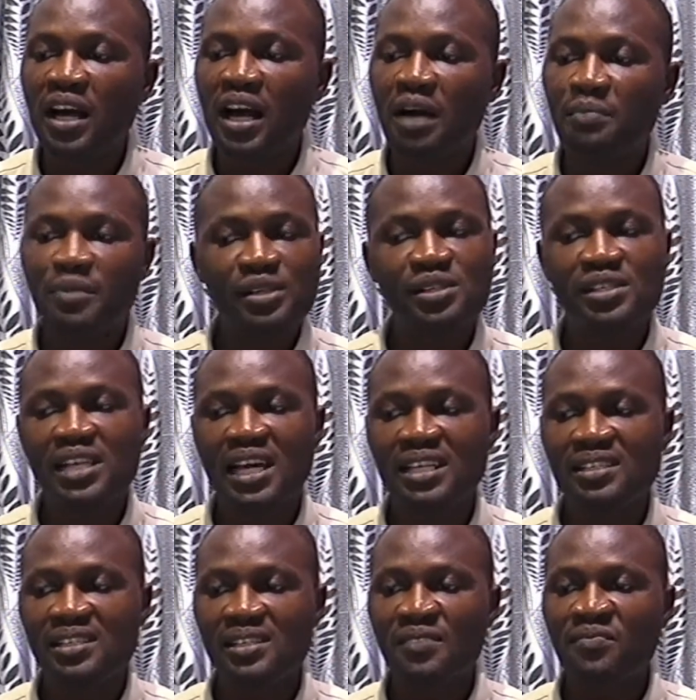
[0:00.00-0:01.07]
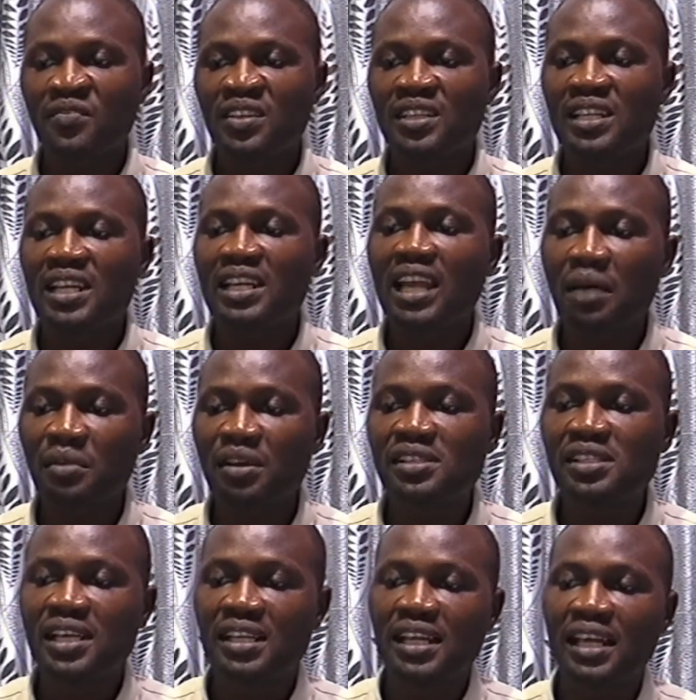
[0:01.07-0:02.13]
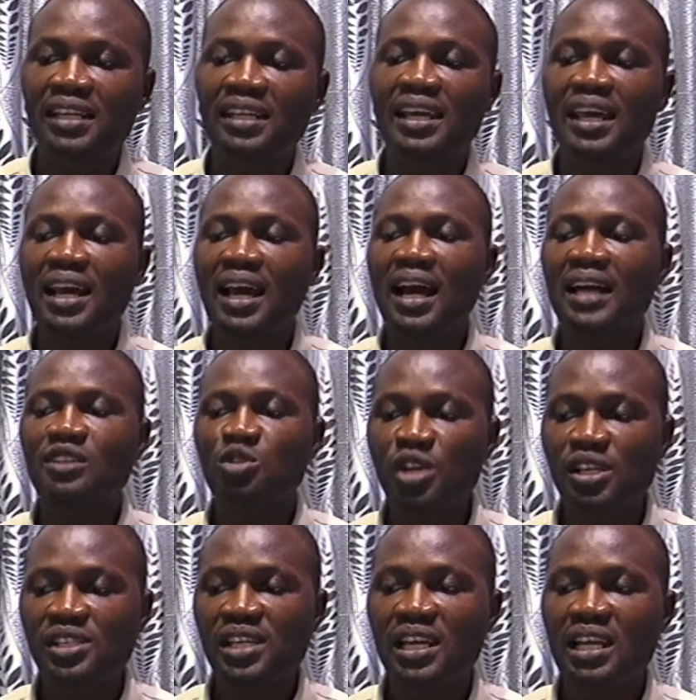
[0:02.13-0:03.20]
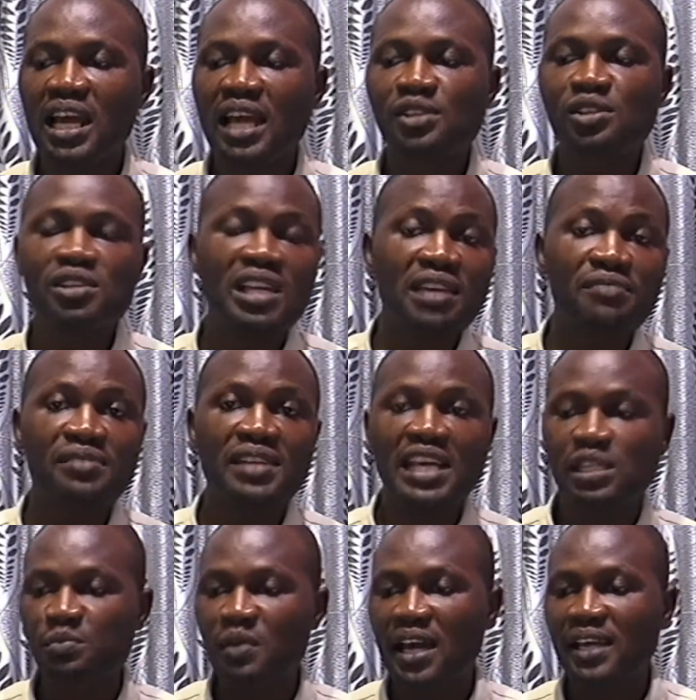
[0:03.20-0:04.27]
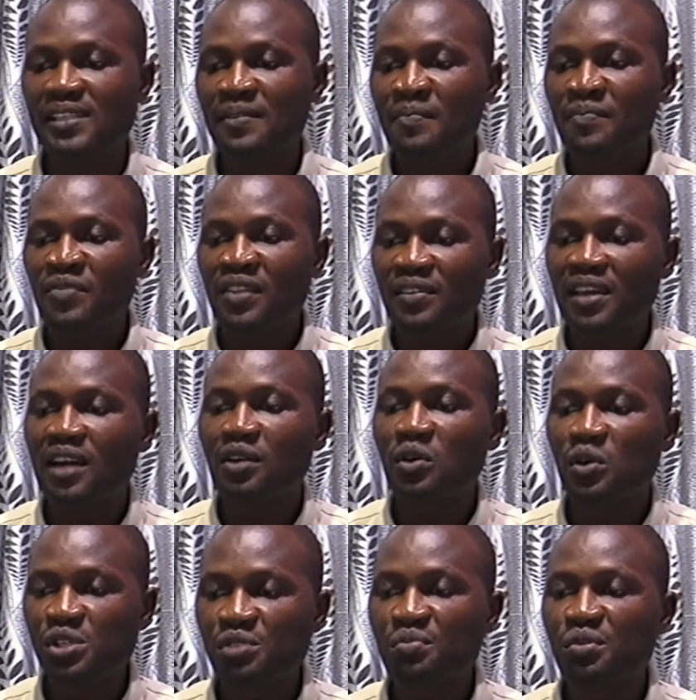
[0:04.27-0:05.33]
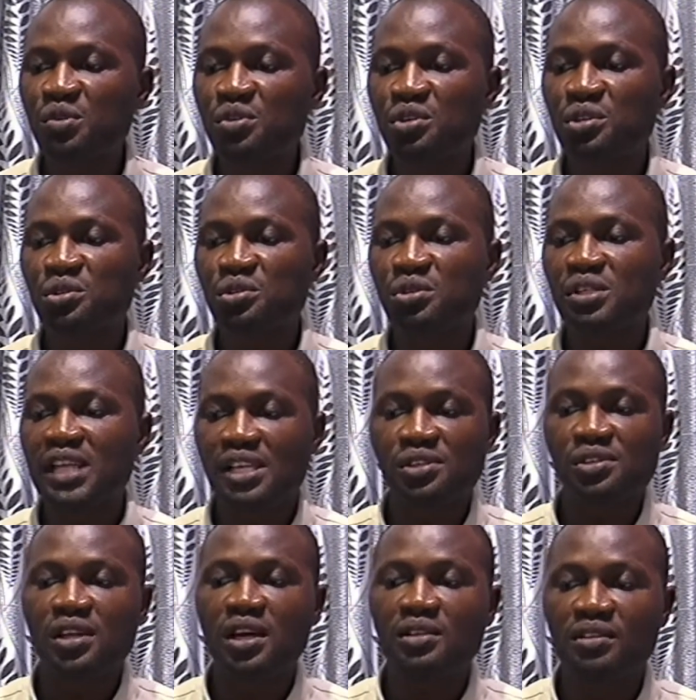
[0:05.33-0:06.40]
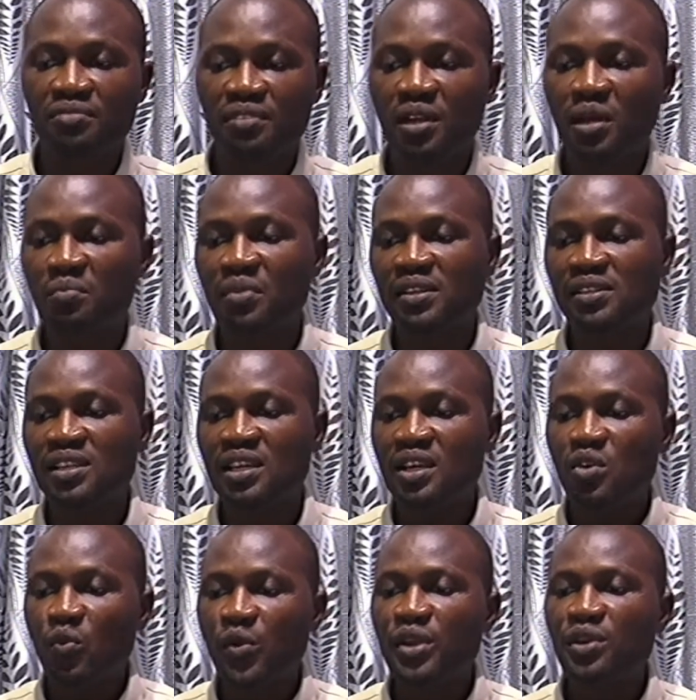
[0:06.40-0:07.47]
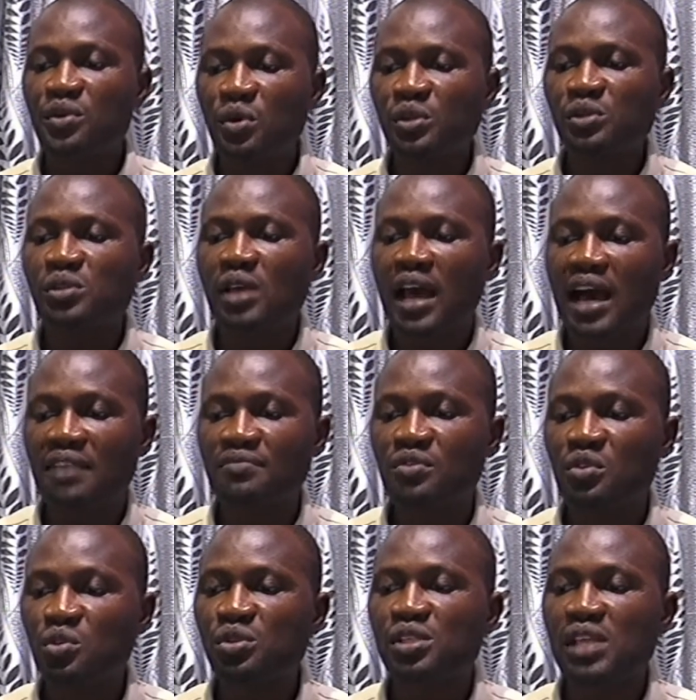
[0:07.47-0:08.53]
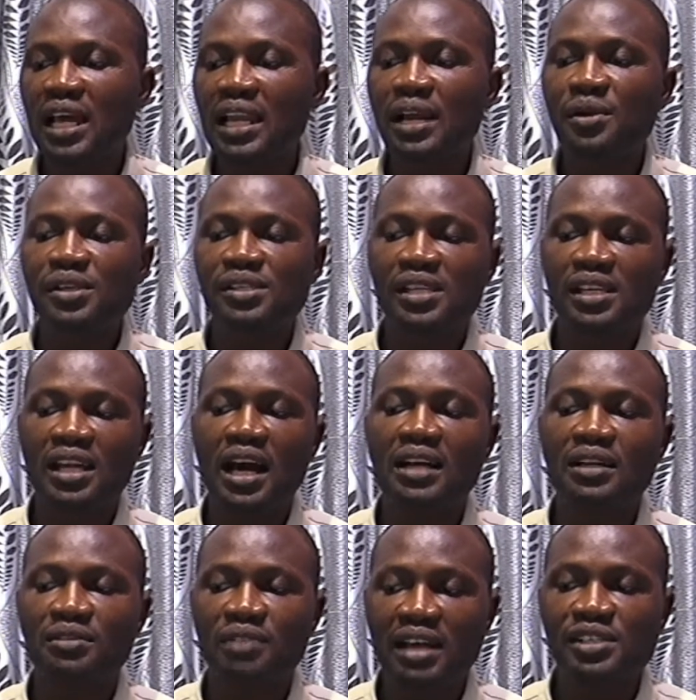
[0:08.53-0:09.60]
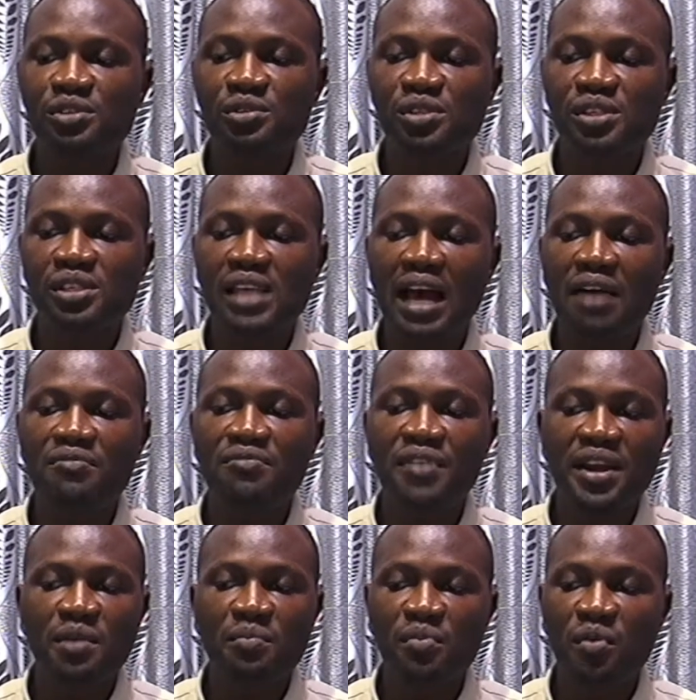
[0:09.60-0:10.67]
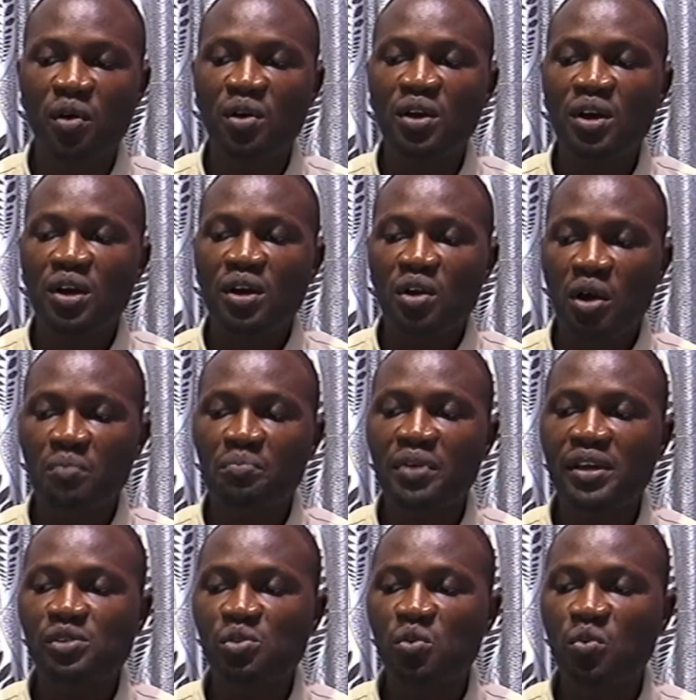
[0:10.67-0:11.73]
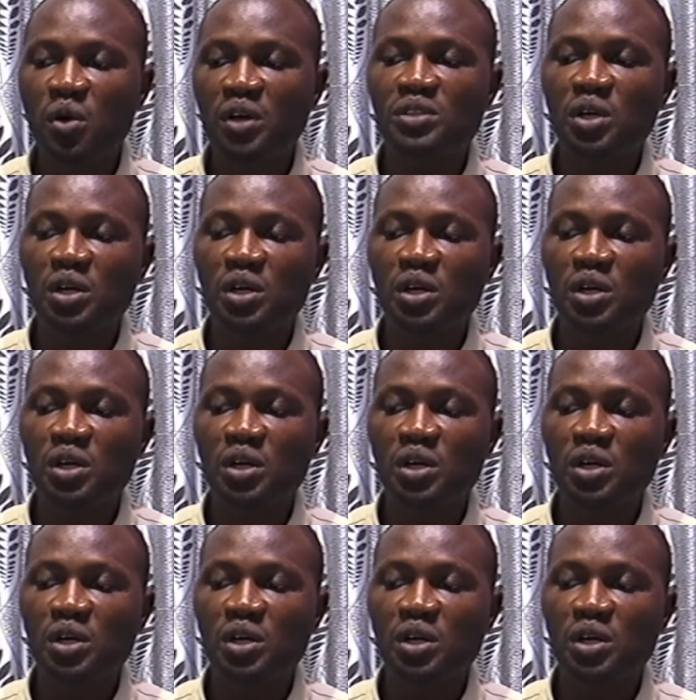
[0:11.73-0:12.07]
personality. They lamented that they are treated like slaves despite their contribution to national development. We don't have good salaries and our gratuities are very poor compared to what